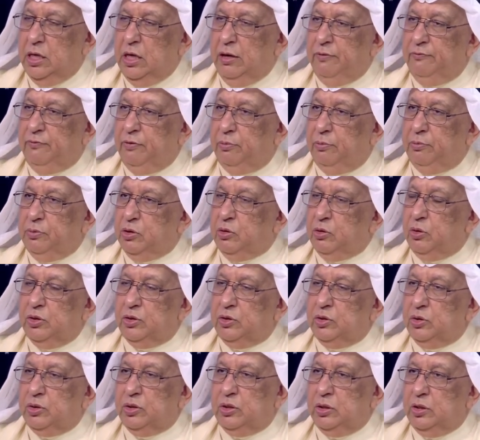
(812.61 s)
for because
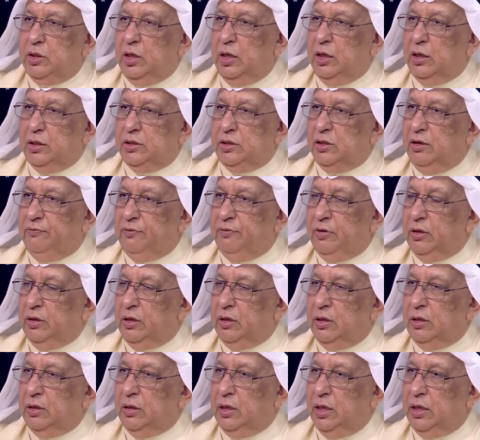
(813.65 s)
you see there is
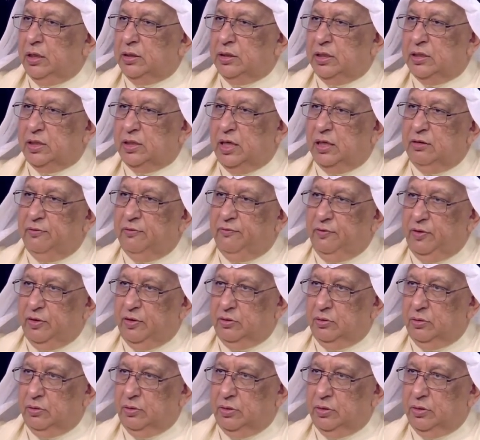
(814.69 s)
everything, there is a side effect
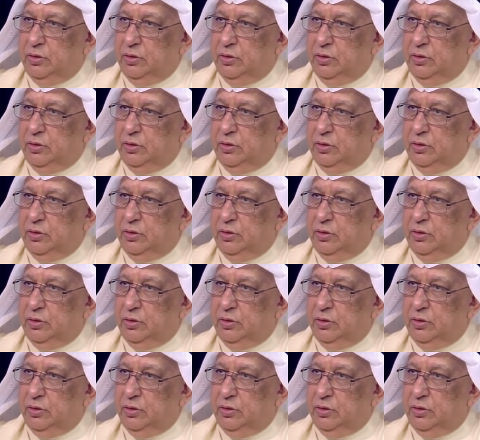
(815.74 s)
to it.